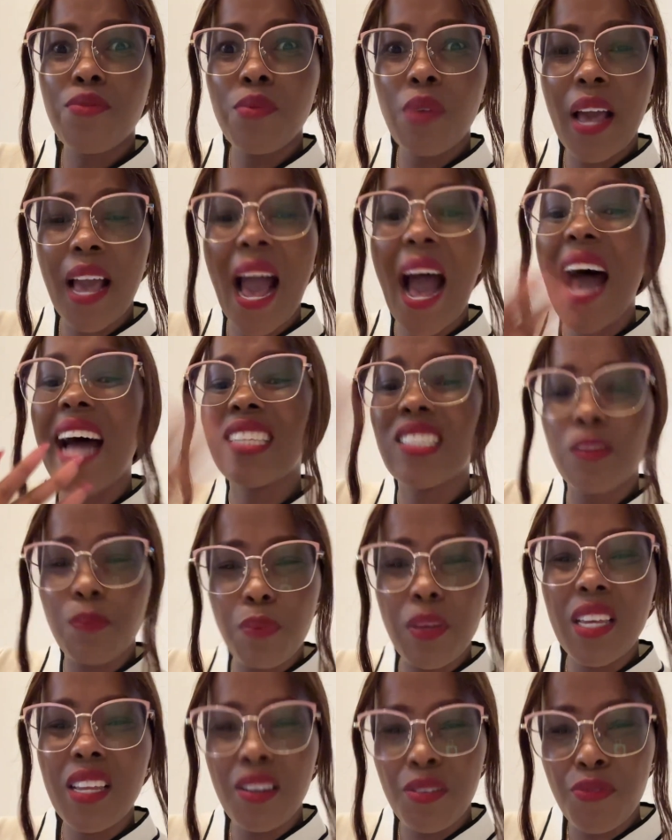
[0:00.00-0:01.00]
has
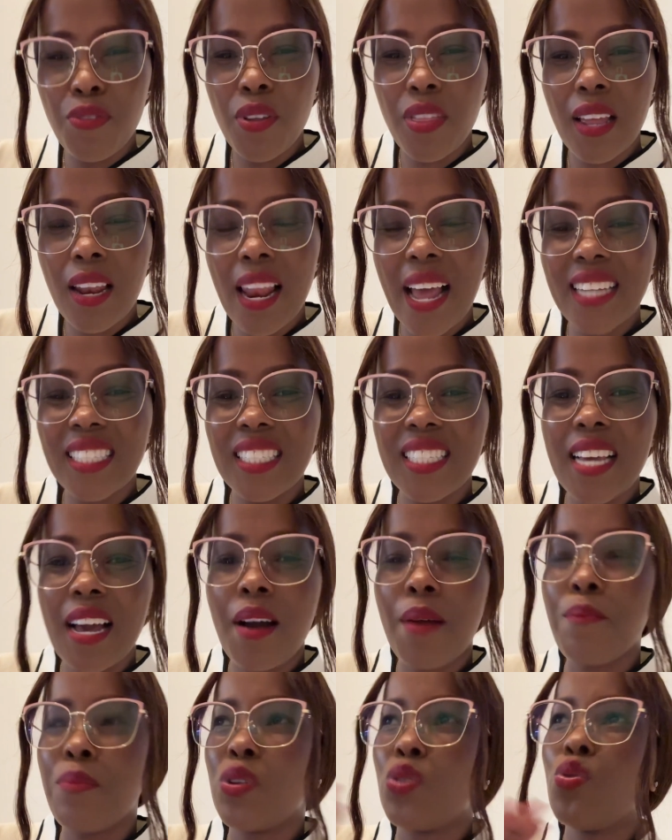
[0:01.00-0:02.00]
been for the last year
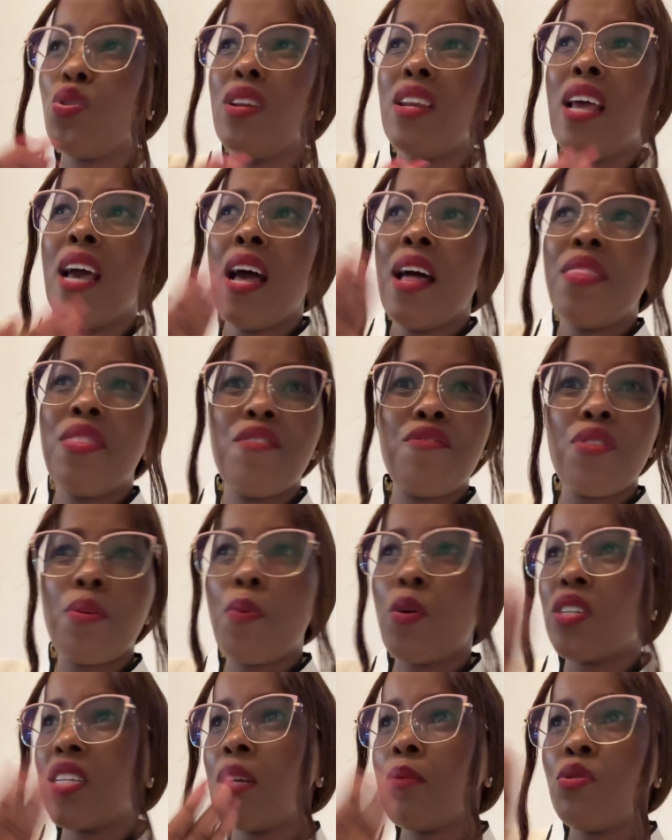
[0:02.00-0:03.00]
they've
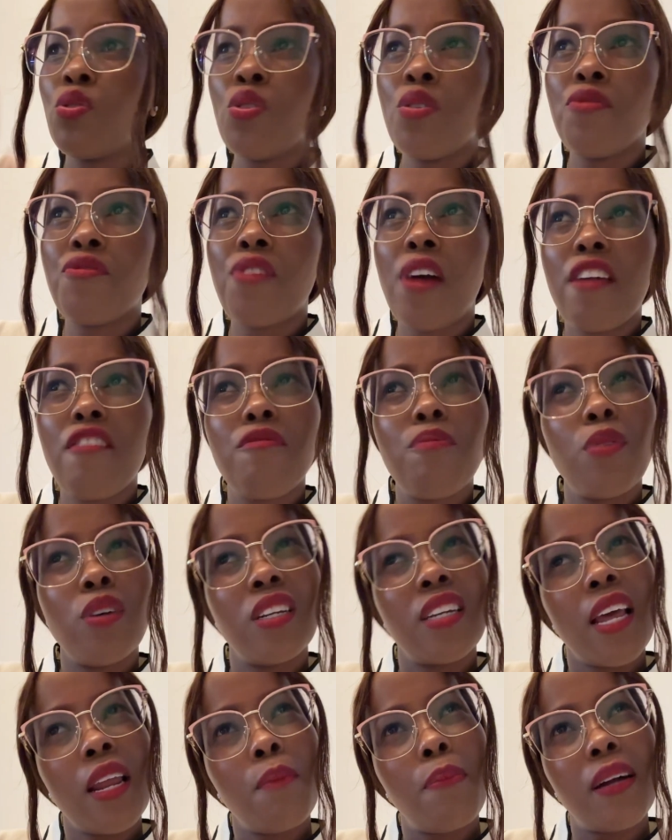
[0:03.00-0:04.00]
reported between
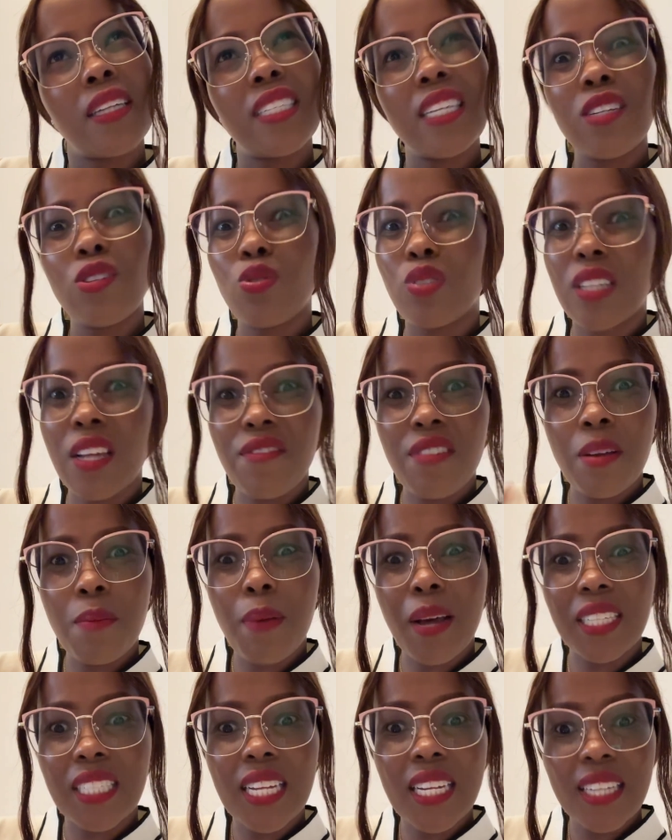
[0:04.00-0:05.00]
5.9% to
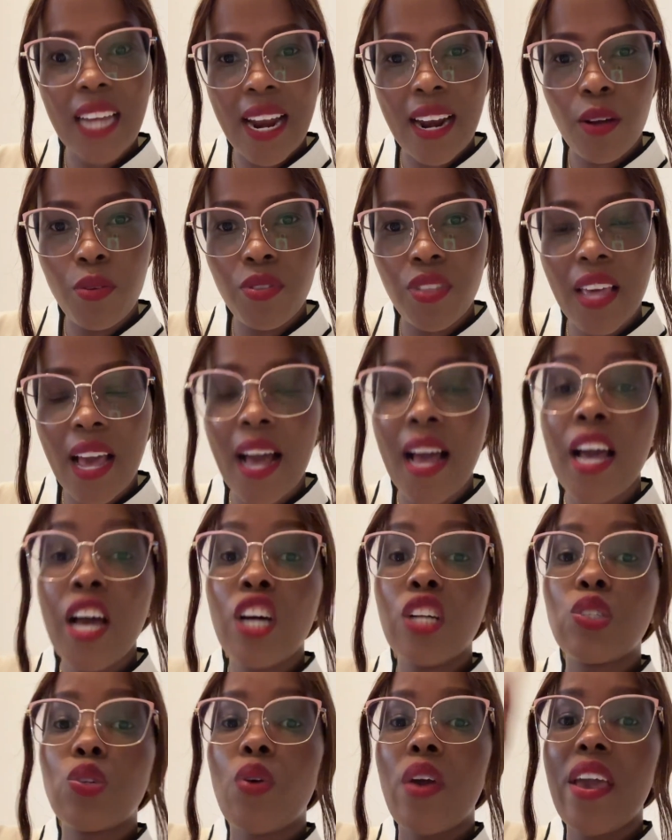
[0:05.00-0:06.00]
7%, around there.
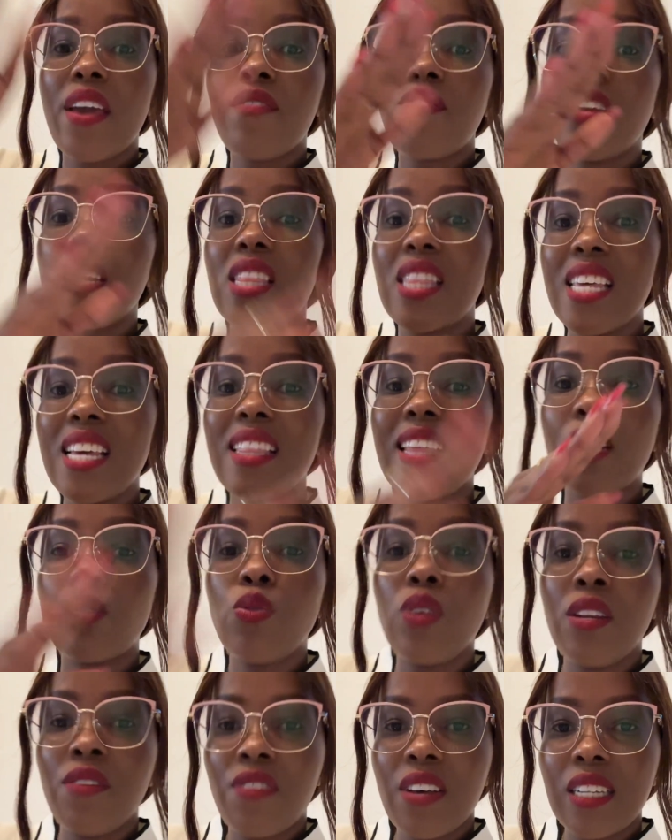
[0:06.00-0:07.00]
So everything that we
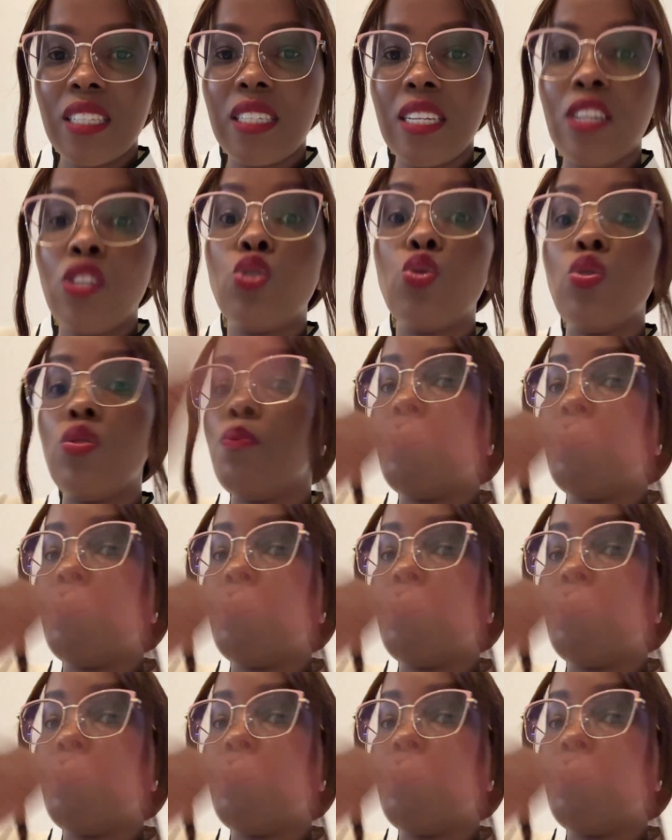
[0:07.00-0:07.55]
invest in should